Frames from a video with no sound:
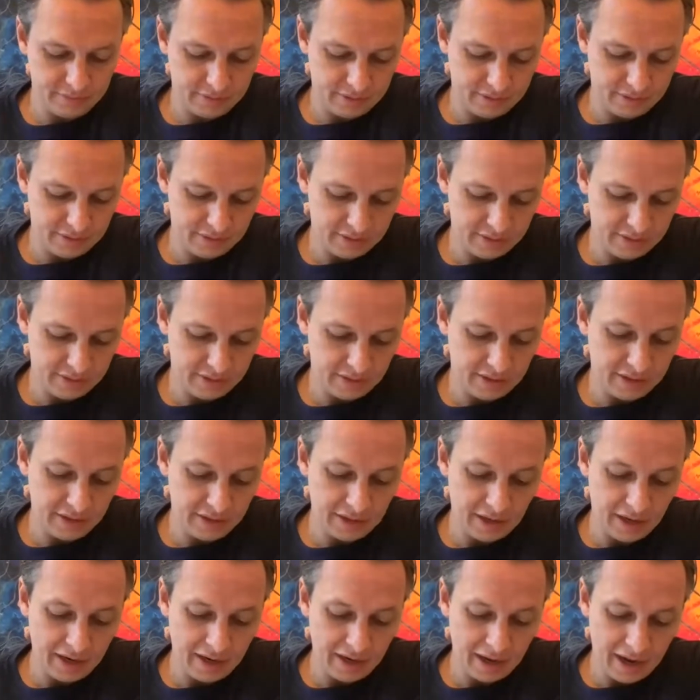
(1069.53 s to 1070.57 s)
Uh, yes. And
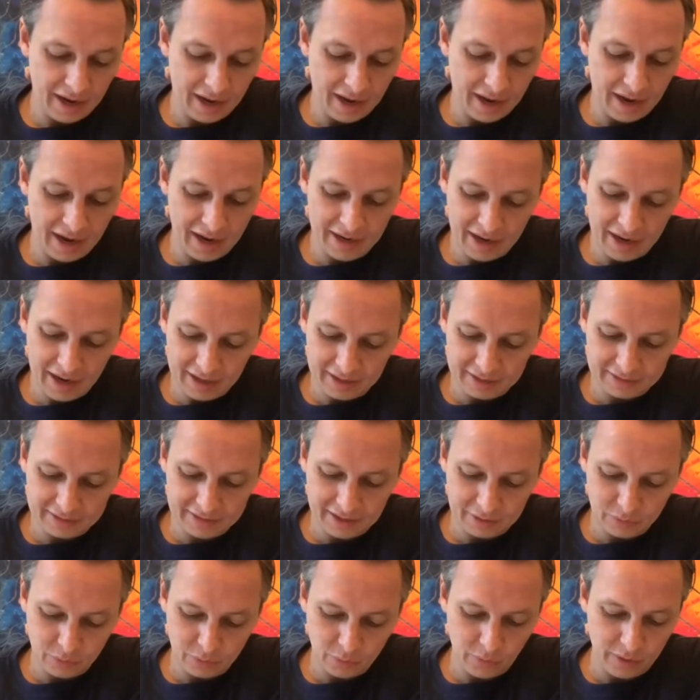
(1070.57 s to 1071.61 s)
I, I, I like
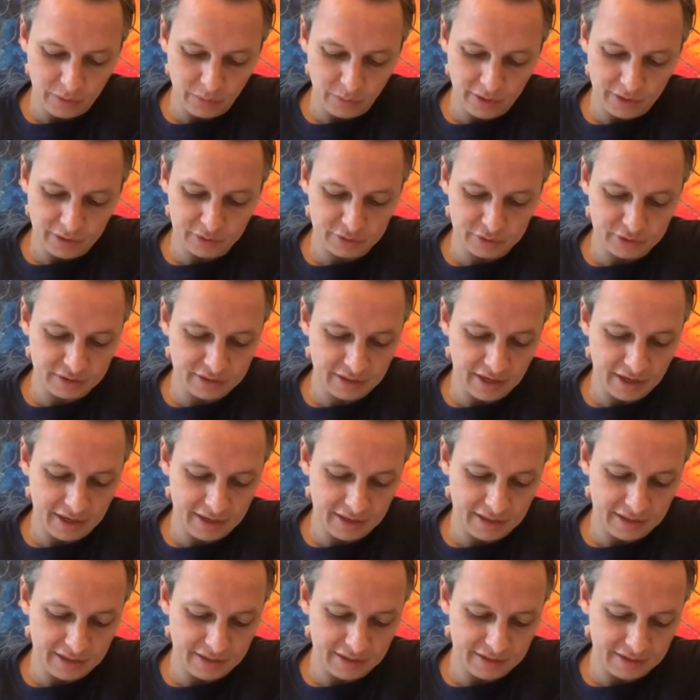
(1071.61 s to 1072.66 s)
that when, when you
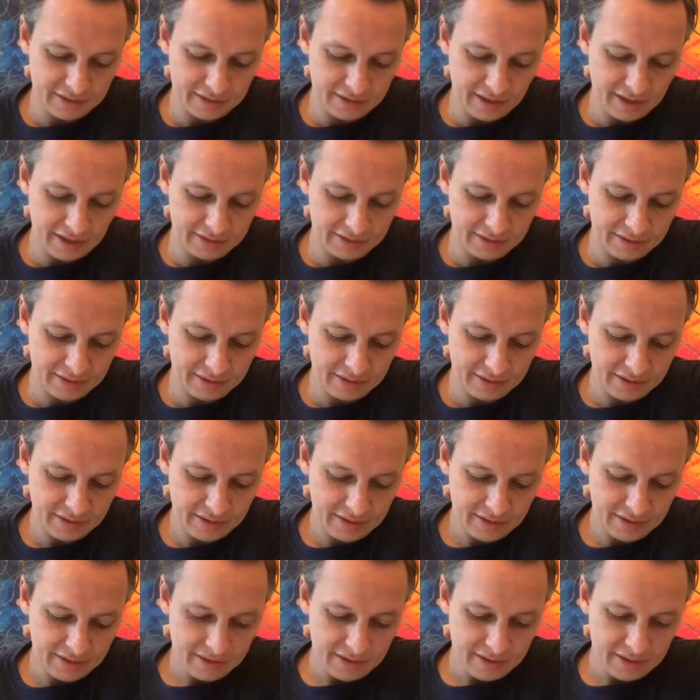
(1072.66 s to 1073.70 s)
say that
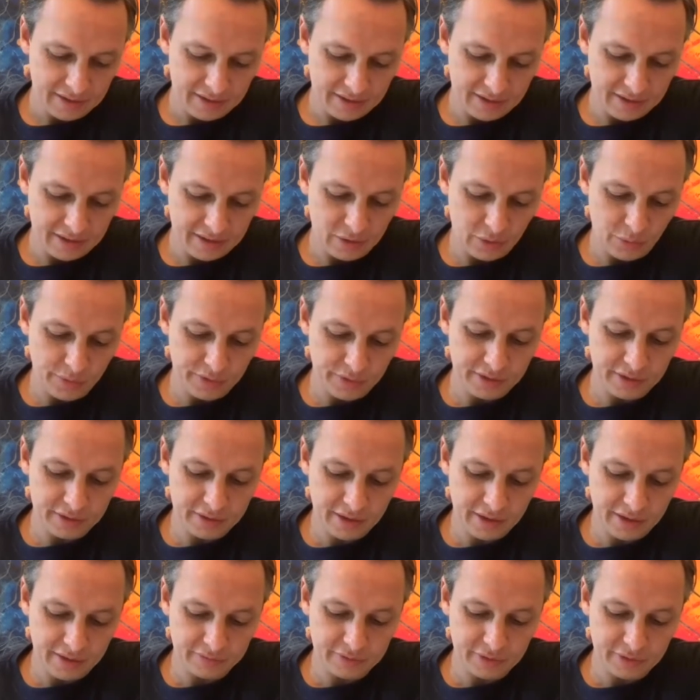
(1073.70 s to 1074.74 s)
uh, we
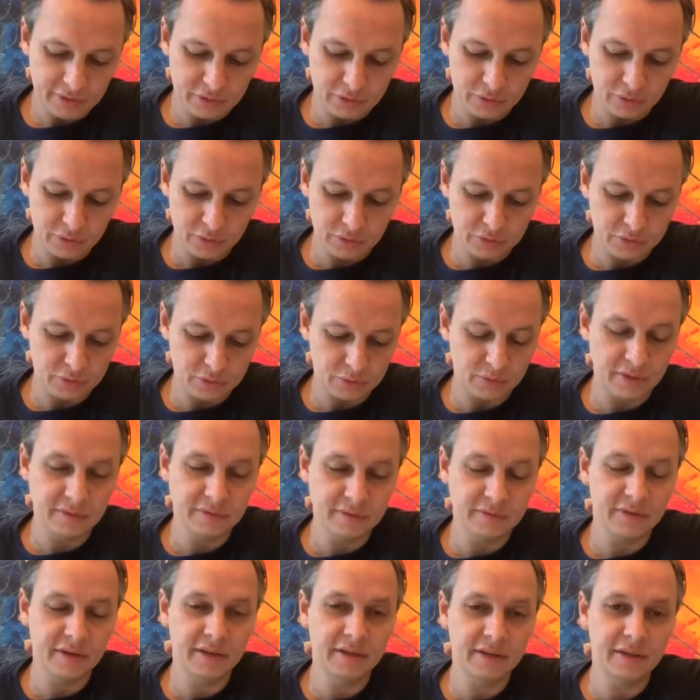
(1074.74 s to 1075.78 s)
don't have the tools to
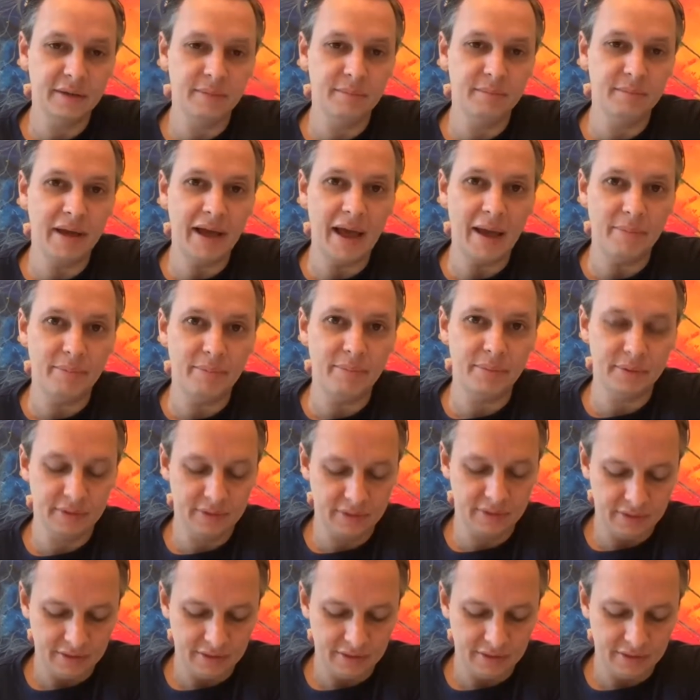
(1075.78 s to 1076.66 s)
reinvent the map.